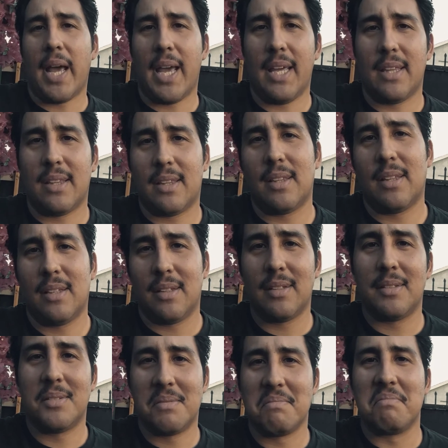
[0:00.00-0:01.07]

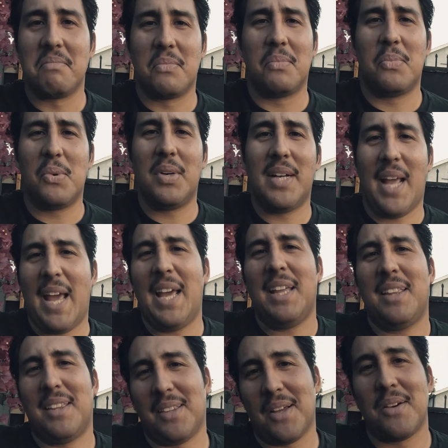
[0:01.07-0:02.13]

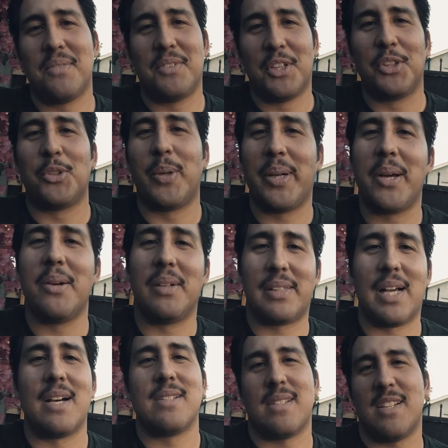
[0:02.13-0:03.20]
1/8 of the
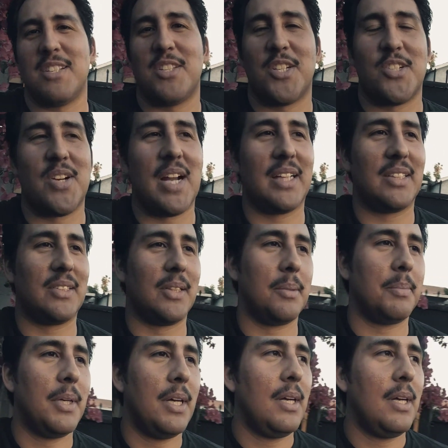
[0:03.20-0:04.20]
300,000 is a drag strip